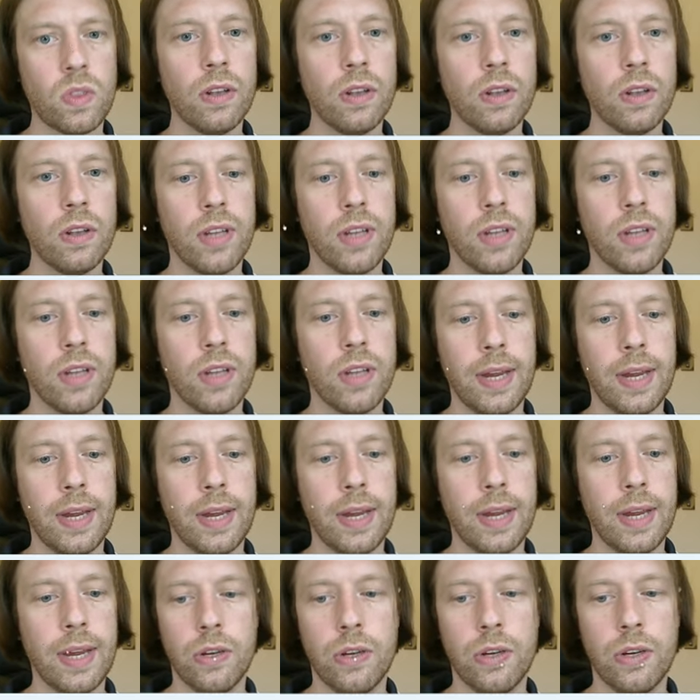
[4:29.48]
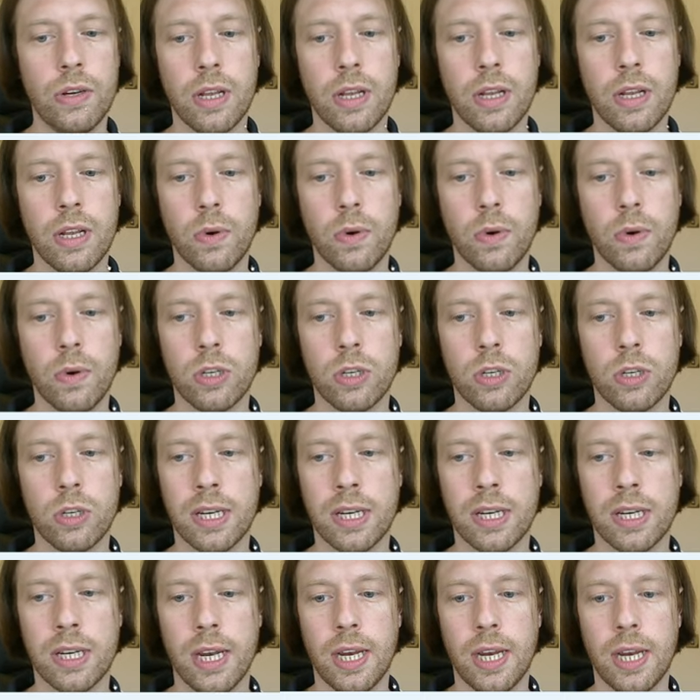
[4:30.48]
So now each user will
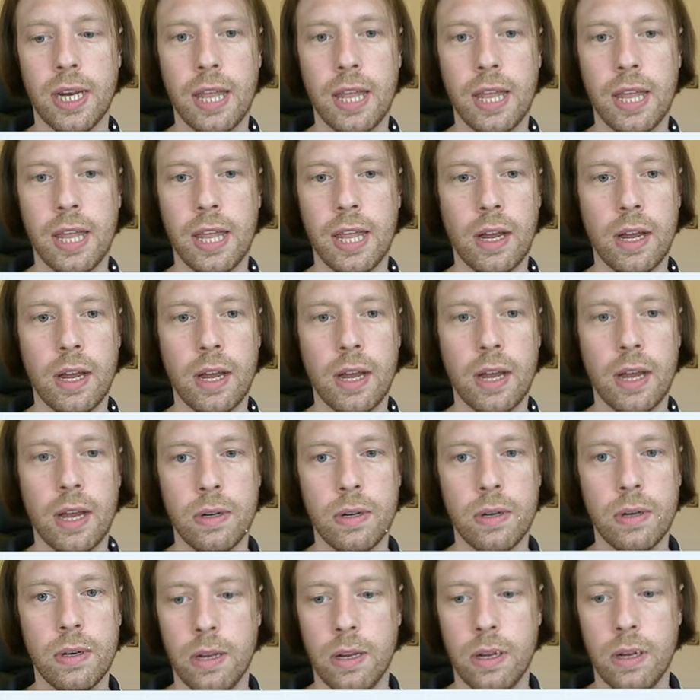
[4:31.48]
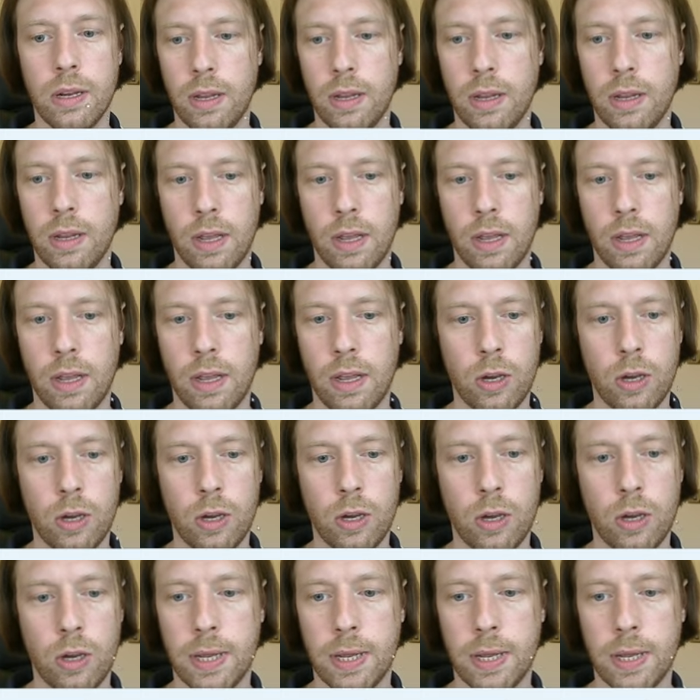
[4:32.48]
automatically get their own home
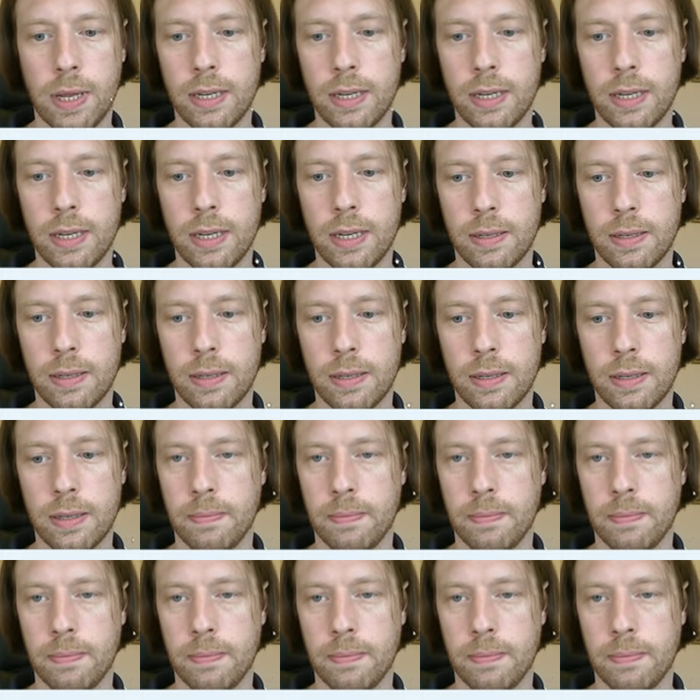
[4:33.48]
space.